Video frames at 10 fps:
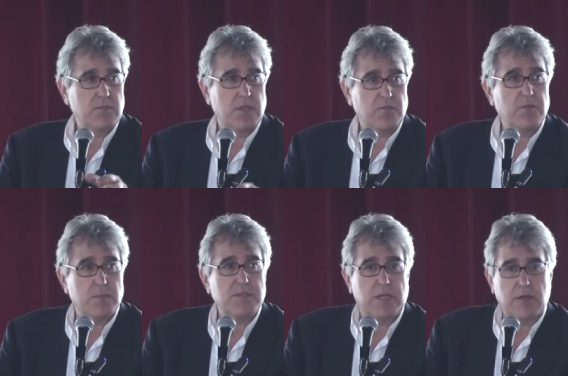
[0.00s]
the
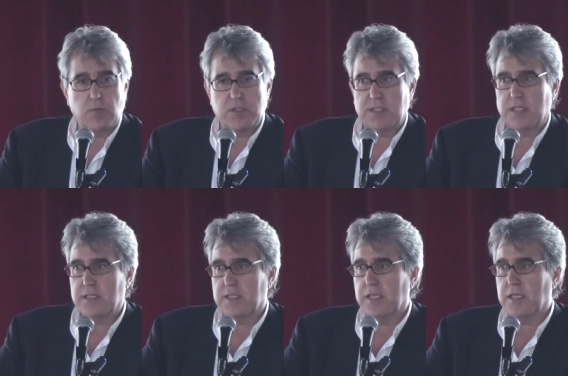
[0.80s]
Freedom Tower was
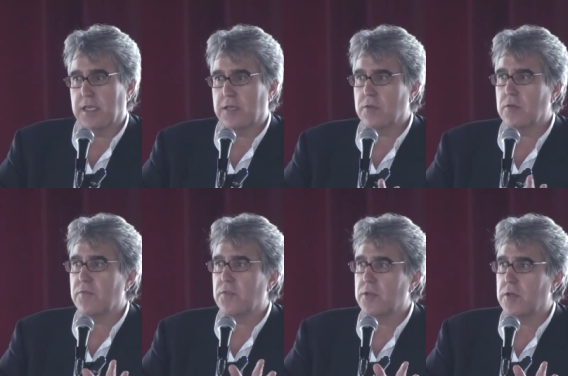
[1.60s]
designated. I don't know
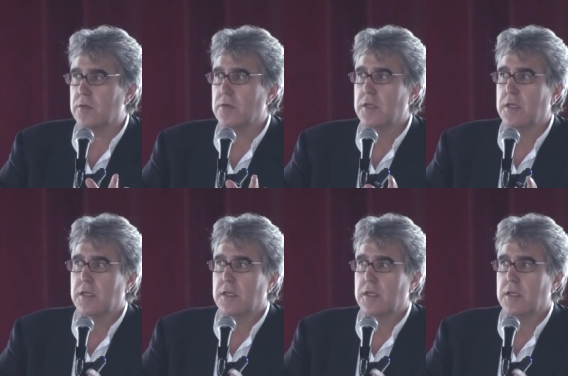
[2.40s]
if you know,